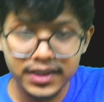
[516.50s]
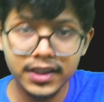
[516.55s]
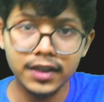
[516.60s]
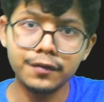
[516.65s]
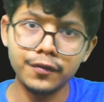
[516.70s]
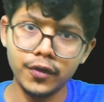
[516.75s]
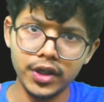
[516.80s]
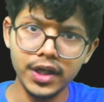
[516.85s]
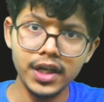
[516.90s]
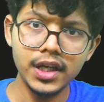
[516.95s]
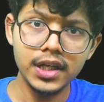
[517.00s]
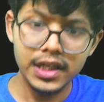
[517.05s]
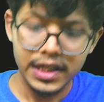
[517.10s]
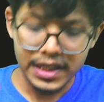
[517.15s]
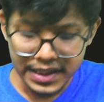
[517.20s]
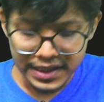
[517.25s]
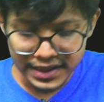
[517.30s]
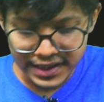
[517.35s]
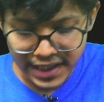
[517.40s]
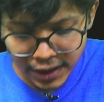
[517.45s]
for it,
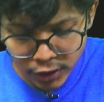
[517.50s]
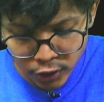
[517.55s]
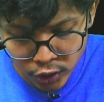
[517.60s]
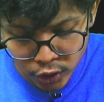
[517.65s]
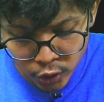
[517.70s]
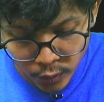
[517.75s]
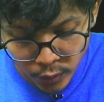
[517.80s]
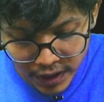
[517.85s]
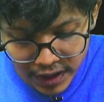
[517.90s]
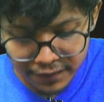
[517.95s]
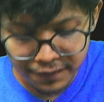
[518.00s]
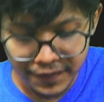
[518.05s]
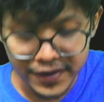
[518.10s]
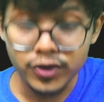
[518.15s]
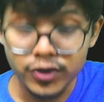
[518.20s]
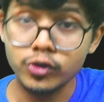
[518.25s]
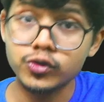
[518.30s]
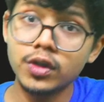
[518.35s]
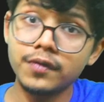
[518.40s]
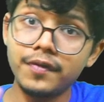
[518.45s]
then 12 is
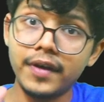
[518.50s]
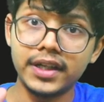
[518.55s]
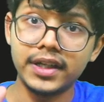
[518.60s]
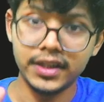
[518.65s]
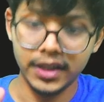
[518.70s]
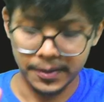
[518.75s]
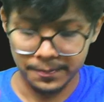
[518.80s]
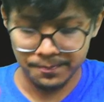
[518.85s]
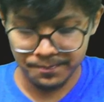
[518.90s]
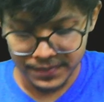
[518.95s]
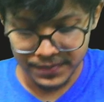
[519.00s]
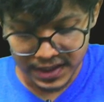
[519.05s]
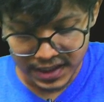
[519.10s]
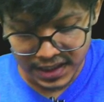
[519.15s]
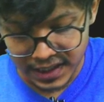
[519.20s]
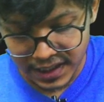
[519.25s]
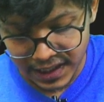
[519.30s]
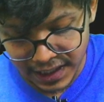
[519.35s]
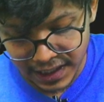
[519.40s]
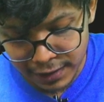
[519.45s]
also a factor.
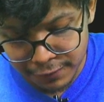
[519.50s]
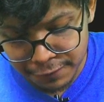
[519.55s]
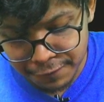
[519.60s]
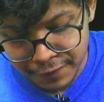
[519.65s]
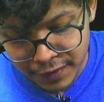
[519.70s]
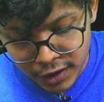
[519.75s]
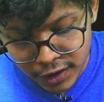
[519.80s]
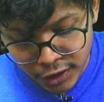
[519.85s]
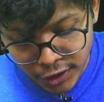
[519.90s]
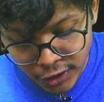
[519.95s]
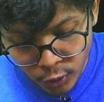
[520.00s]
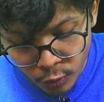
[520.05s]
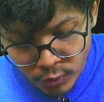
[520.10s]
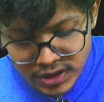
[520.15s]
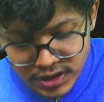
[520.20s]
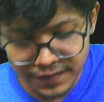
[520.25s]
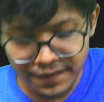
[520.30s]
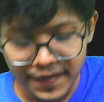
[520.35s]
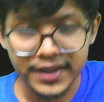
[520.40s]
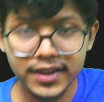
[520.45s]
If 2 is
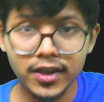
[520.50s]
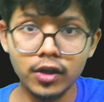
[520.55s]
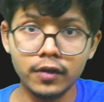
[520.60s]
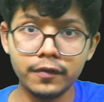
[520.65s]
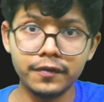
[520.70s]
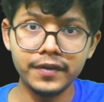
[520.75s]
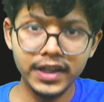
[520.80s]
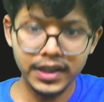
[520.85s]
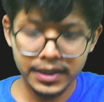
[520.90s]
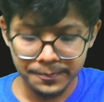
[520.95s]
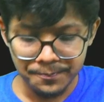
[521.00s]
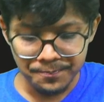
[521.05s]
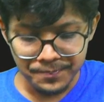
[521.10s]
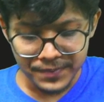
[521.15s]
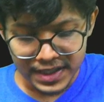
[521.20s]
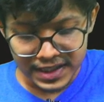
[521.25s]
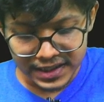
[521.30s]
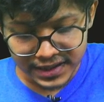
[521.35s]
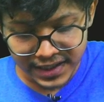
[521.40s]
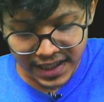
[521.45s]
a factor of it,
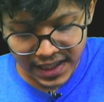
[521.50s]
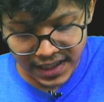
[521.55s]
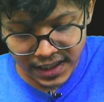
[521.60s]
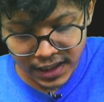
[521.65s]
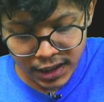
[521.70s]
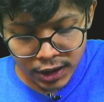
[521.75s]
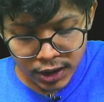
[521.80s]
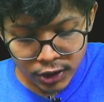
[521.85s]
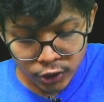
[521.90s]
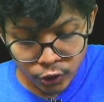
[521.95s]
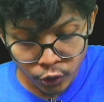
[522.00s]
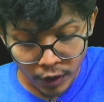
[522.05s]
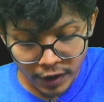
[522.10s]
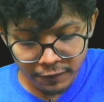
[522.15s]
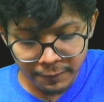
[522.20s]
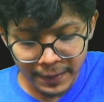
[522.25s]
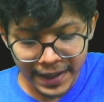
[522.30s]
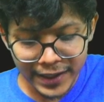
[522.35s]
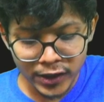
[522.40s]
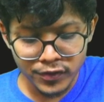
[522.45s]
then 12
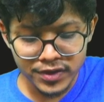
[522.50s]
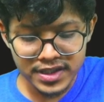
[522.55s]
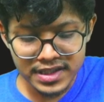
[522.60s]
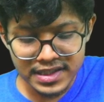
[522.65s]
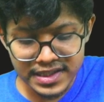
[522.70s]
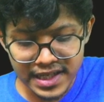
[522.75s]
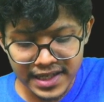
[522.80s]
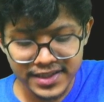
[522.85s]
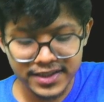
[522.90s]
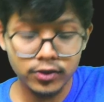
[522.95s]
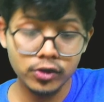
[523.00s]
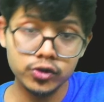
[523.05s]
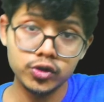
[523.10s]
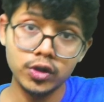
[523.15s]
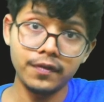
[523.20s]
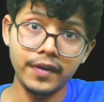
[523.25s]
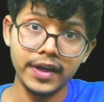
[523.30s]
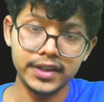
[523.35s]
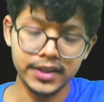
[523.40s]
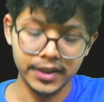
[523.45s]
by 2, which is 6, is also a
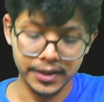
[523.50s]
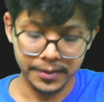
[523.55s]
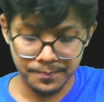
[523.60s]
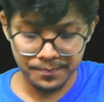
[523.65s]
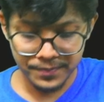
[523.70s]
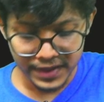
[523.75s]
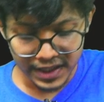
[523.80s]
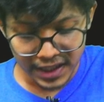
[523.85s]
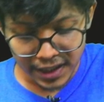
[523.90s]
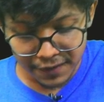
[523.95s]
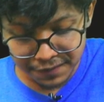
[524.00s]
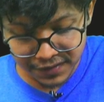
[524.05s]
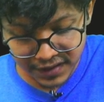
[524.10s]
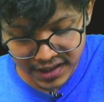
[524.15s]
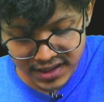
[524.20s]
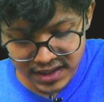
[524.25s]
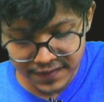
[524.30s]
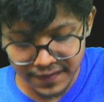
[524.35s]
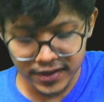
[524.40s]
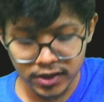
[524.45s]
factor. If 3
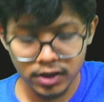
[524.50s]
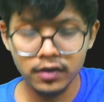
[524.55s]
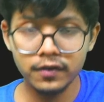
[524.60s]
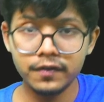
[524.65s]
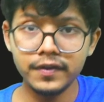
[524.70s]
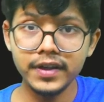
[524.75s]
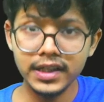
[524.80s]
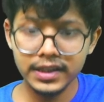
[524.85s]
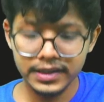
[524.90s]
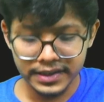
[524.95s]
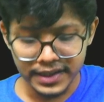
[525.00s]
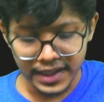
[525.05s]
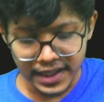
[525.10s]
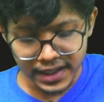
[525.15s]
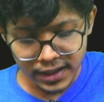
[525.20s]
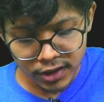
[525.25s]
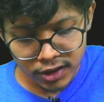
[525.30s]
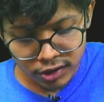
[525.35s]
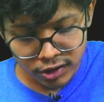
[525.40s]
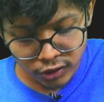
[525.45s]
is a factor of it,
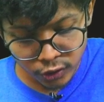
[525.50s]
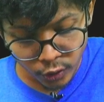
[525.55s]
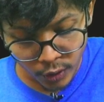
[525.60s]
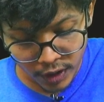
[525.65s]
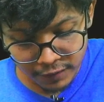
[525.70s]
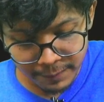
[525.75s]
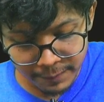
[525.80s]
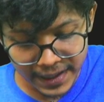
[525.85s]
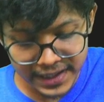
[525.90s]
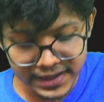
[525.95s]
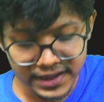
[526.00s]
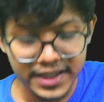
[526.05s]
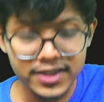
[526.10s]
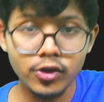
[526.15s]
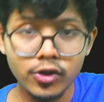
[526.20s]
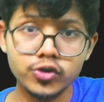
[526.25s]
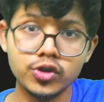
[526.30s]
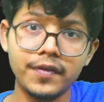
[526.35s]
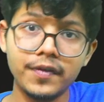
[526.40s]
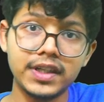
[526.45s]
then 12 by 3 is
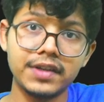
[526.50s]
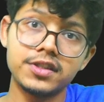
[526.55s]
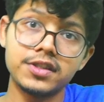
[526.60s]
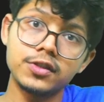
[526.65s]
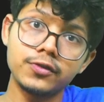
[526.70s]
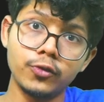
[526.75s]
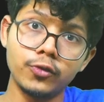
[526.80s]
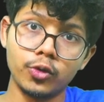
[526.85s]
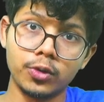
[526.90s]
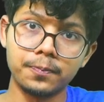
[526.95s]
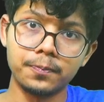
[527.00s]
also a factor, which is 4.